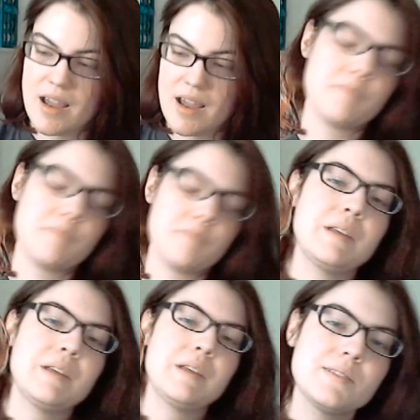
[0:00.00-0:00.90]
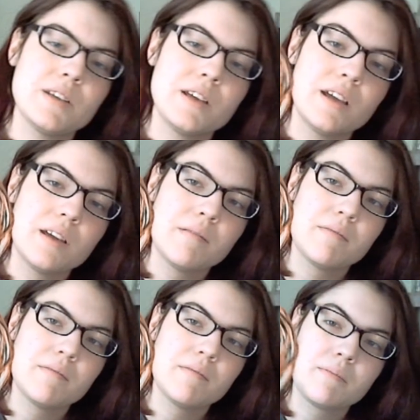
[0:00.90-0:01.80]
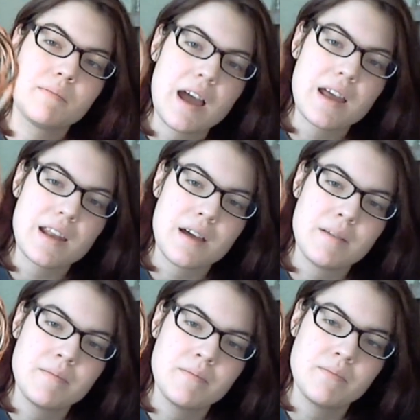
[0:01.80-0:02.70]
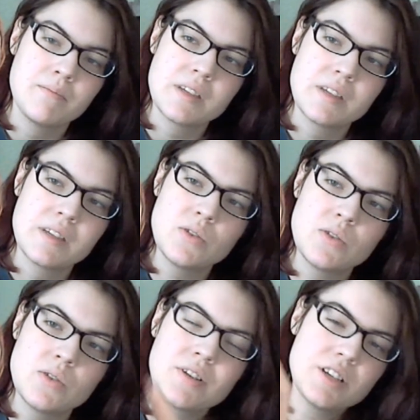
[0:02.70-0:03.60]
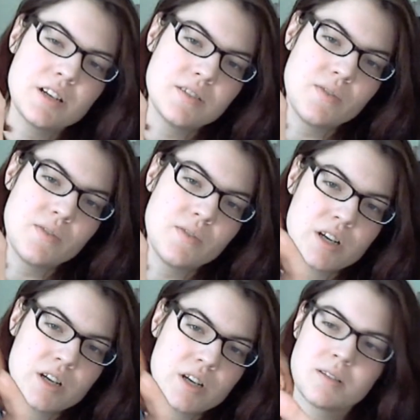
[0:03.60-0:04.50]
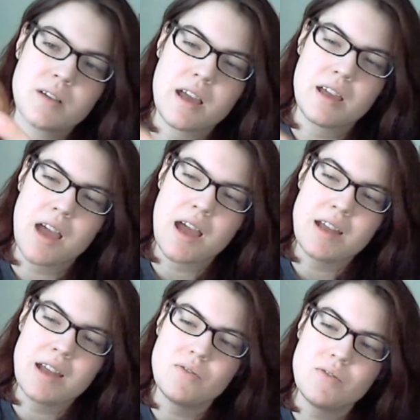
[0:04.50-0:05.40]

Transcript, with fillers: Um, but it's got um, two different shades of orange. It, it kind of